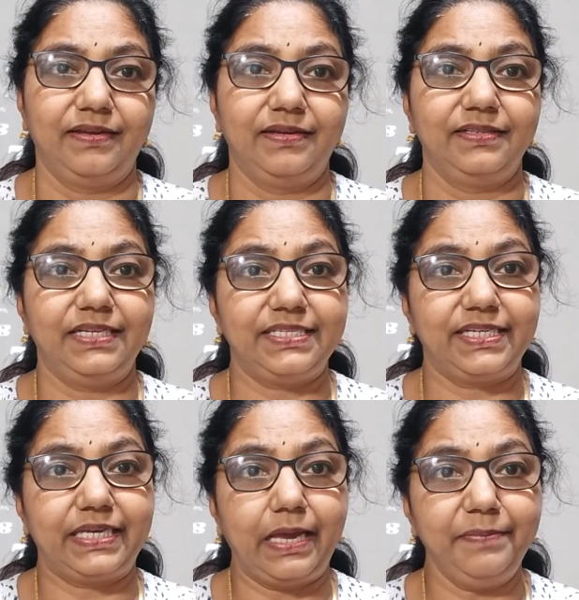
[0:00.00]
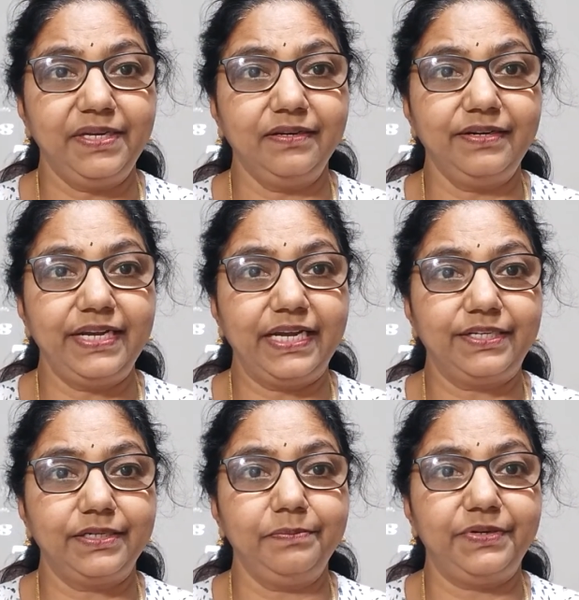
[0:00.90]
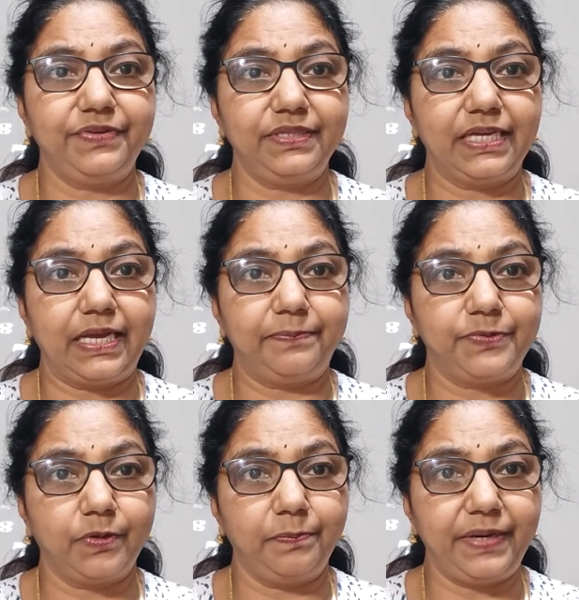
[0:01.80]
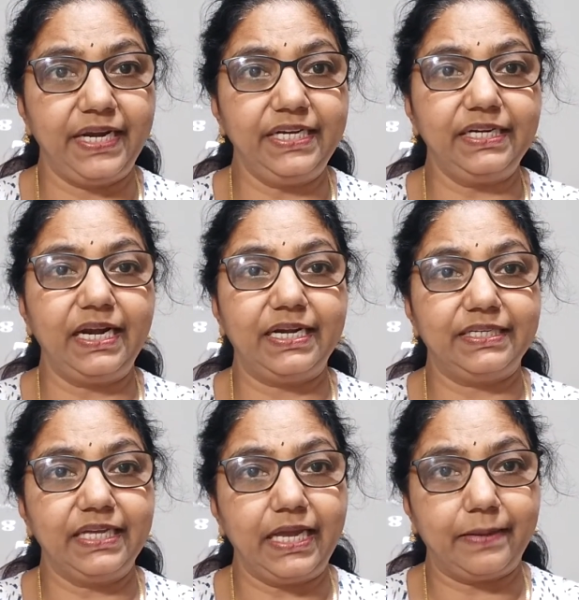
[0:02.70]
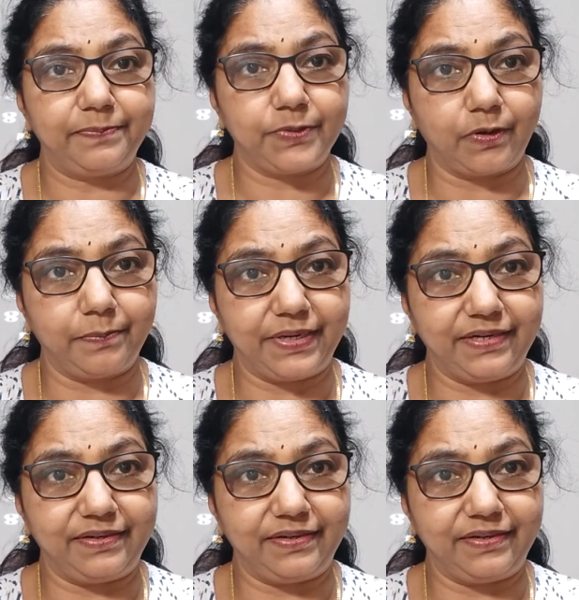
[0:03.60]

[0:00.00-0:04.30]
There's a chemical reaction between the absorbate and the absorbent.